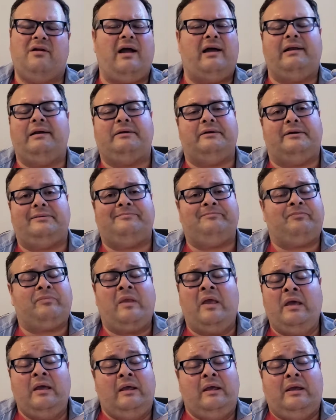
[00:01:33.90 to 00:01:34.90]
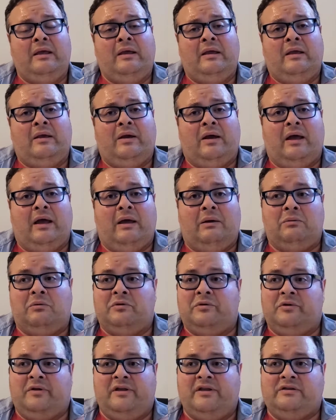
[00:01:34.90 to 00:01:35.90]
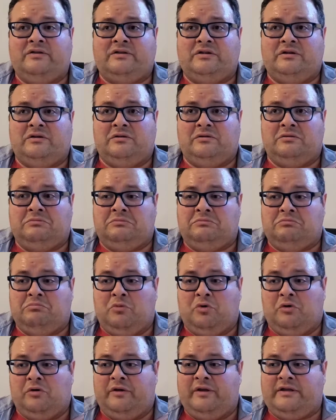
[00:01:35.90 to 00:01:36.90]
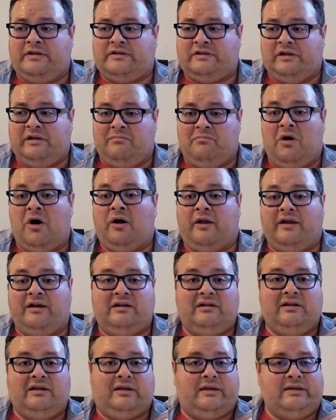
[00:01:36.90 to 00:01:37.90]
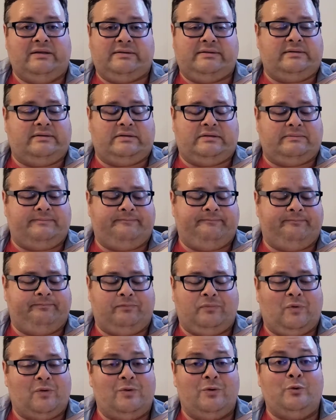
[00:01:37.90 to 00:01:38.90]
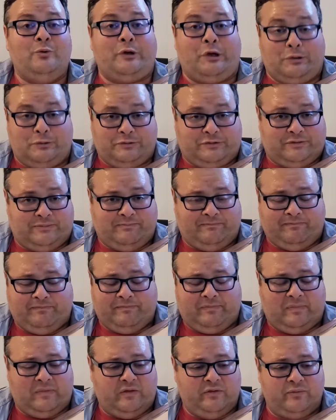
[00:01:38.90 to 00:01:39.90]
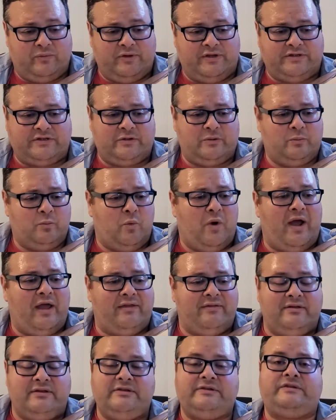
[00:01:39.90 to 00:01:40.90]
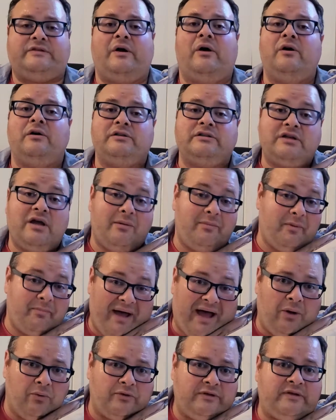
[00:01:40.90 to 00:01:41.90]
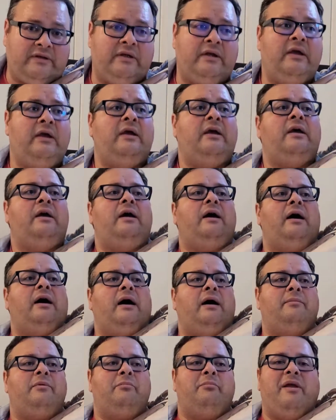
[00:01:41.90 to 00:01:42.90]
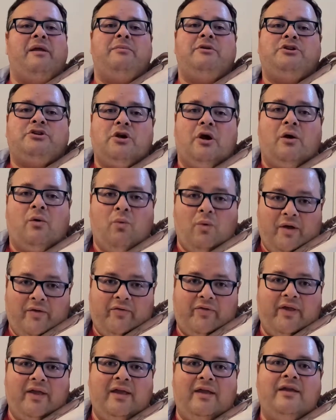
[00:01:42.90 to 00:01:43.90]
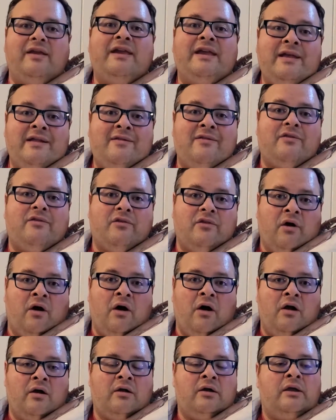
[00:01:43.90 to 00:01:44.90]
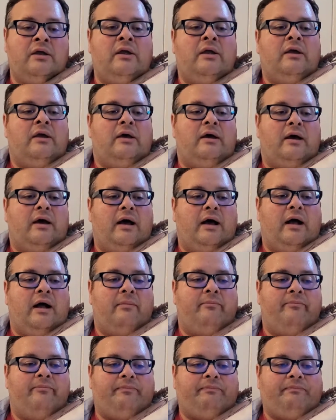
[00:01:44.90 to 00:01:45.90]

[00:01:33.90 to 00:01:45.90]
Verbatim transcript: I don't uh, easier, more easily marketed to kids. Who knows? Reason why these songs come about. Uh, but Baby Shark was a kids song um,